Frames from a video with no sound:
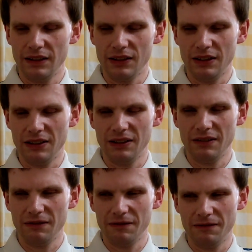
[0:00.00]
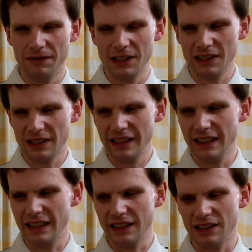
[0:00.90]
So
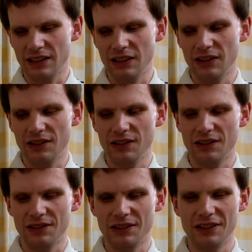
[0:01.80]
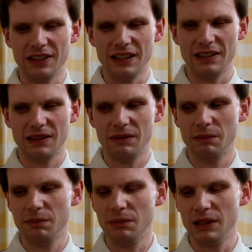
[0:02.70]
physically it's a lot longer,
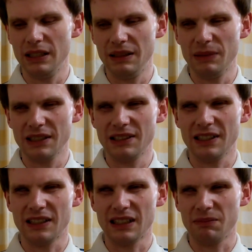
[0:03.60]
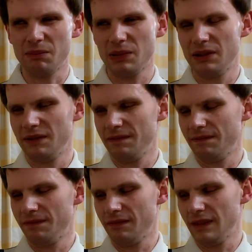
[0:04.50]
but the mounting clamp
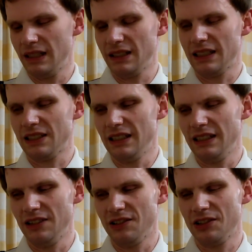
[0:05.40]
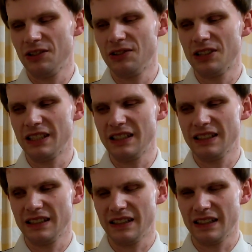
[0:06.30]
is actually a lot
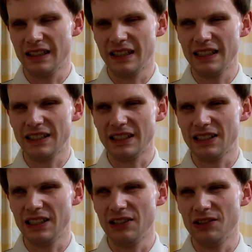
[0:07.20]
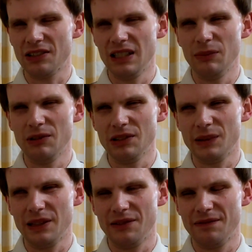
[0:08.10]
shorter, and it's actually a lot slimmer as
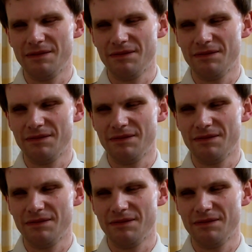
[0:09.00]
well.